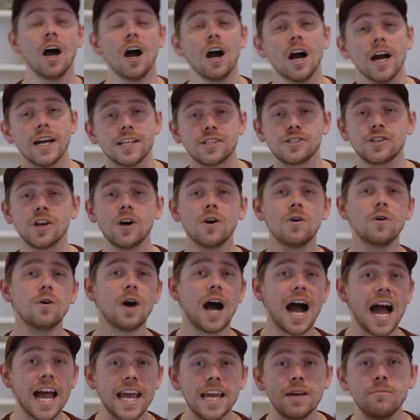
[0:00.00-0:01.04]
All right, so
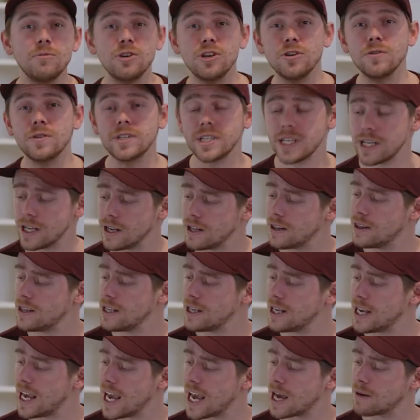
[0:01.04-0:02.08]
I am using
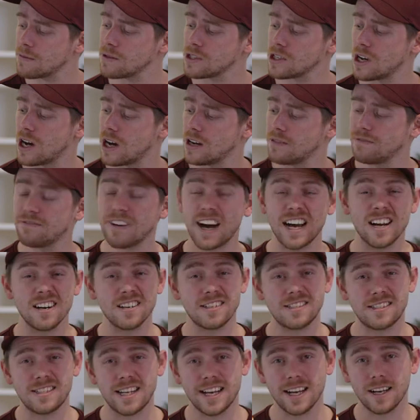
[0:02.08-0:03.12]
the Amazon Fire
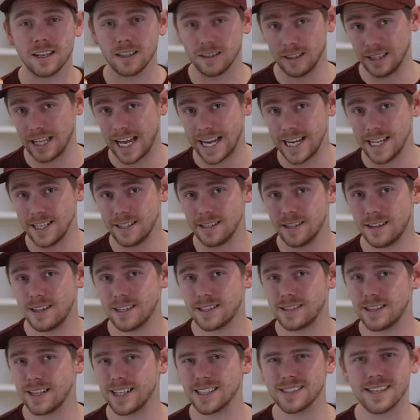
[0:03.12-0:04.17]
Stick Lite.
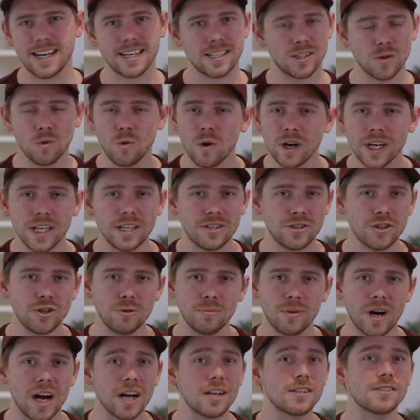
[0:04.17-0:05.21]
This thing is like 22
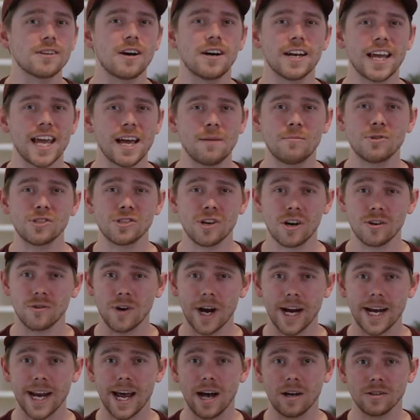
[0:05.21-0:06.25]
bucks on Amazon
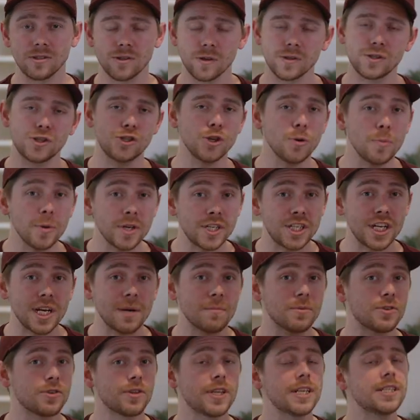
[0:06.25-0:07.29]
right now, so it's super
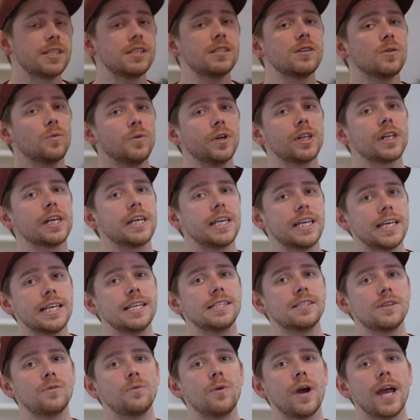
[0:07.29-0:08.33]
cheap. So this is a really
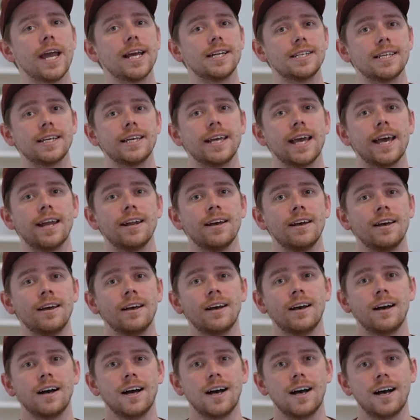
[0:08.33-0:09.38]
easy way to get
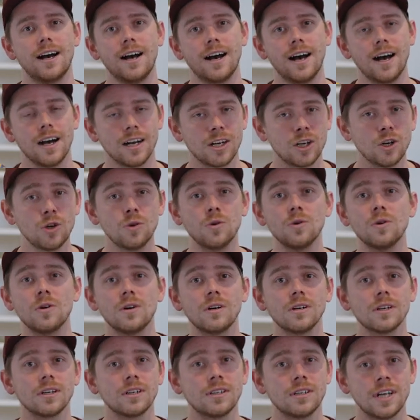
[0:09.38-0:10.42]
uh, a
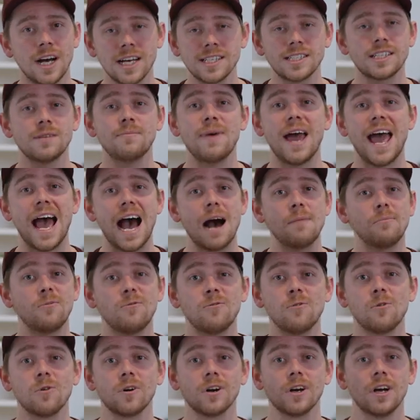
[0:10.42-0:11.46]
cool custom app
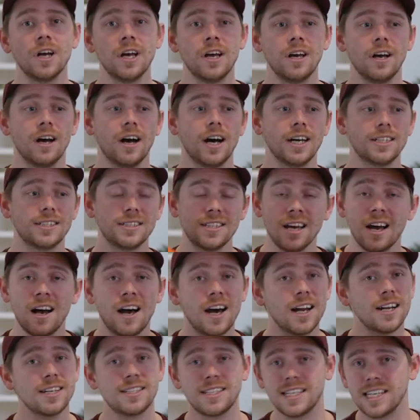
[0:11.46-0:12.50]
for a
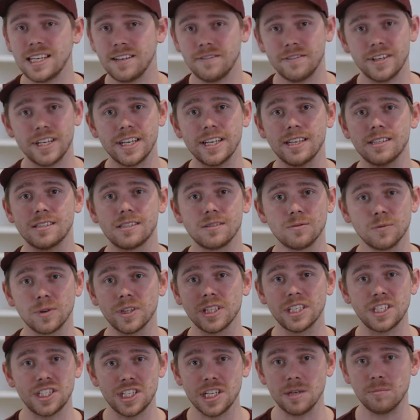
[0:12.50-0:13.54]
ton of TVs
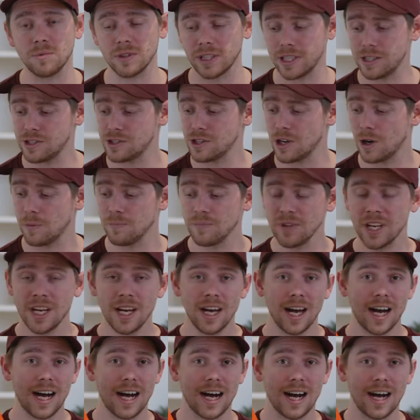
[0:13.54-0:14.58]
really cheaply. So
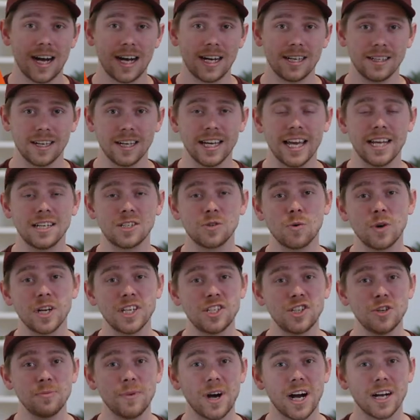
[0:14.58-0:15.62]
uh, again,
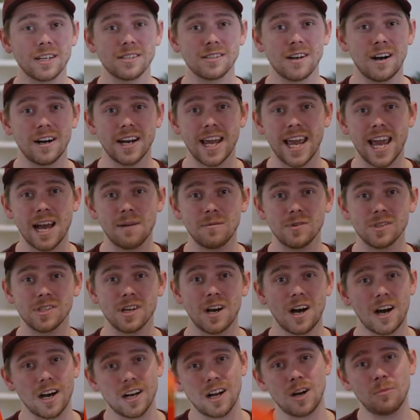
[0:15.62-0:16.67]
22 bucks on
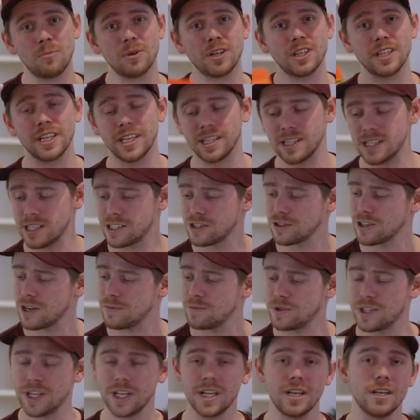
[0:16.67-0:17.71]
Amazon. I'll put a link in the
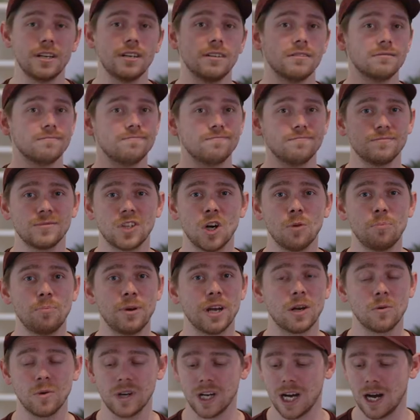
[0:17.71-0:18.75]
description. Go
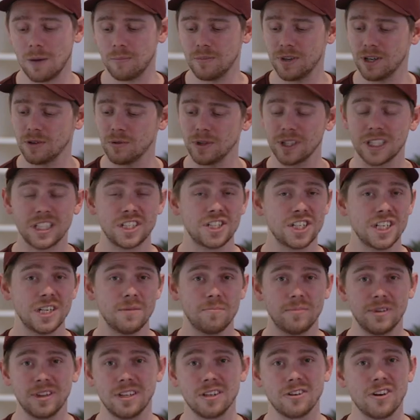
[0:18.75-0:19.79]
pick one up. They're really
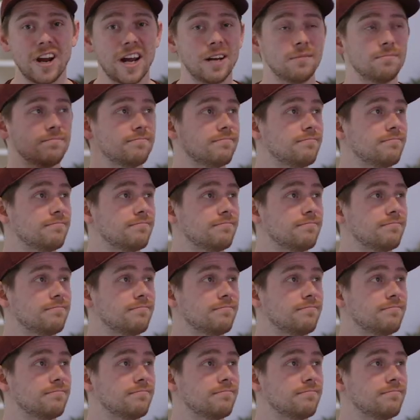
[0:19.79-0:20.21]
cheap and they're great.